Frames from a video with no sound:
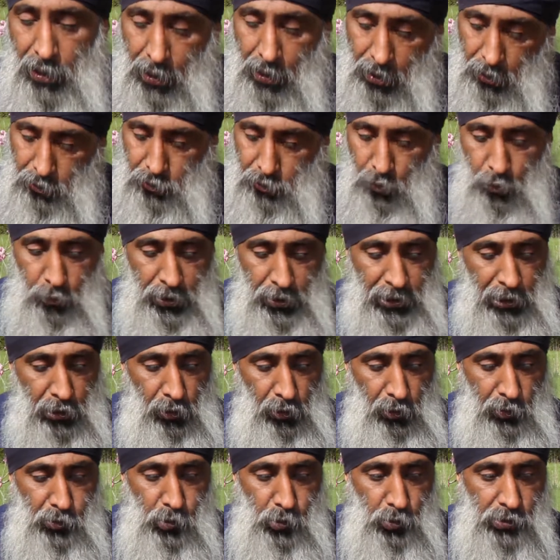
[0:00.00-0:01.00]
So we can
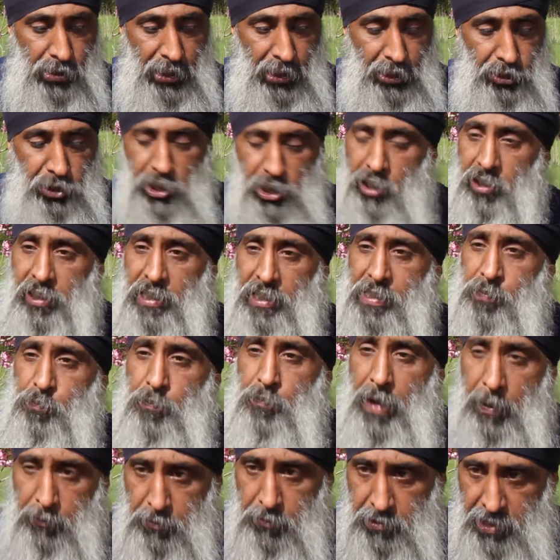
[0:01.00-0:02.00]
also say chit is
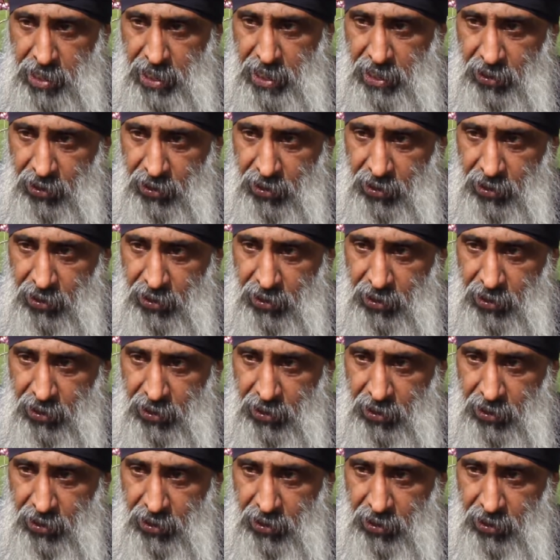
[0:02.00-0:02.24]
memory.